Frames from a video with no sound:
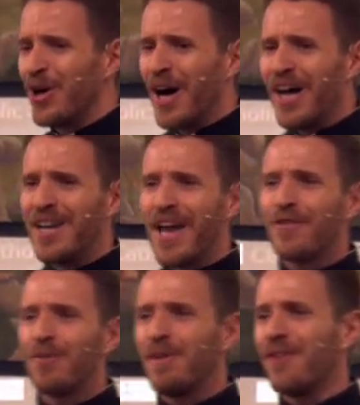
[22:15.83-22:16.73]
uh,
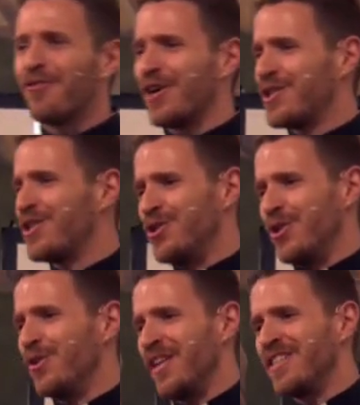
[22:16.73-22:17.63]
never meant for us to
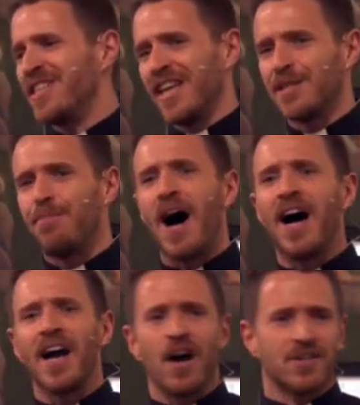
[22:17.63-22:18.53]
do these things
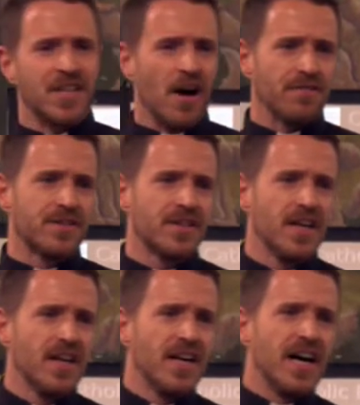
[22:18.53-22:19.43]
by ourselves.
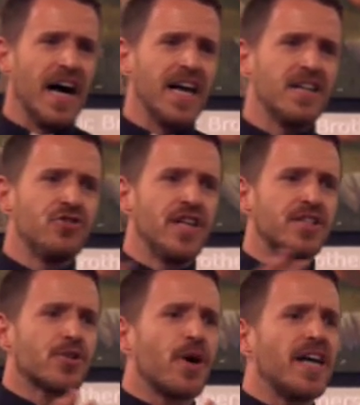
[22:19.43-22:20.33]
Uh,
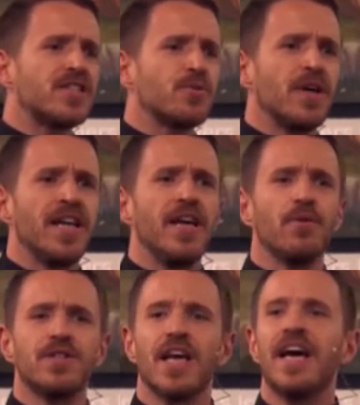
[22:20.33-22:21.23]
Jesus Christ, when he
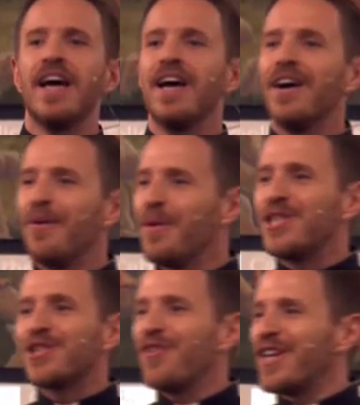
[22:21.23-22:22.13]
was, we
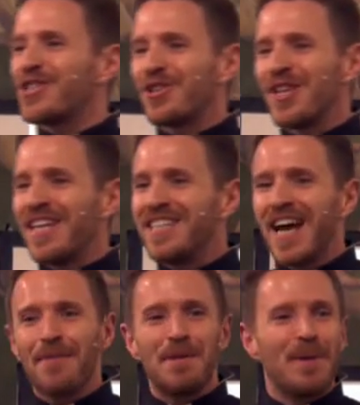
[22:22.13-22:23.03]
just finished Lent.
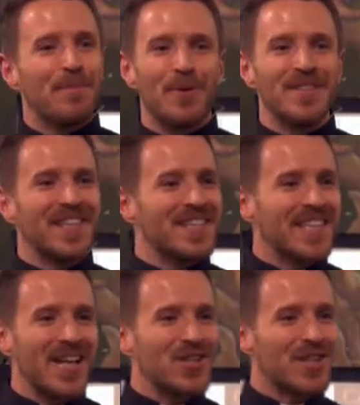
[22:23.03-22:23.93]
How many people went to the
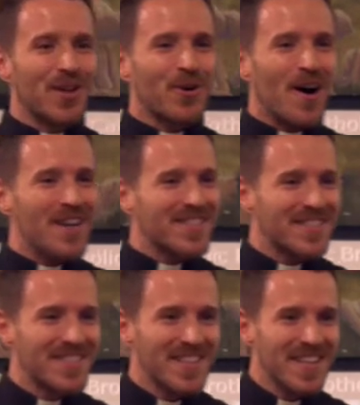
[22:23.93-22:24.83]
Stations of the Cross?
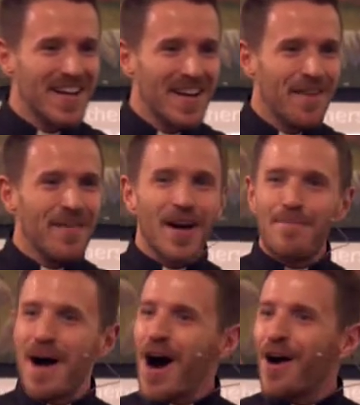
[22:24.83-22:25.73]
Very
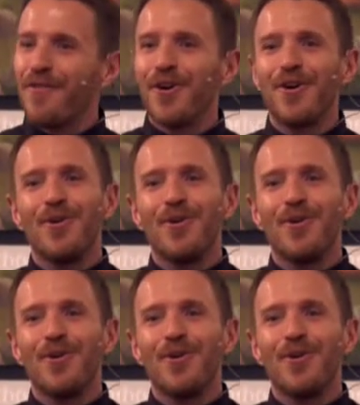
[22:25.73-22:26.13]
powerful,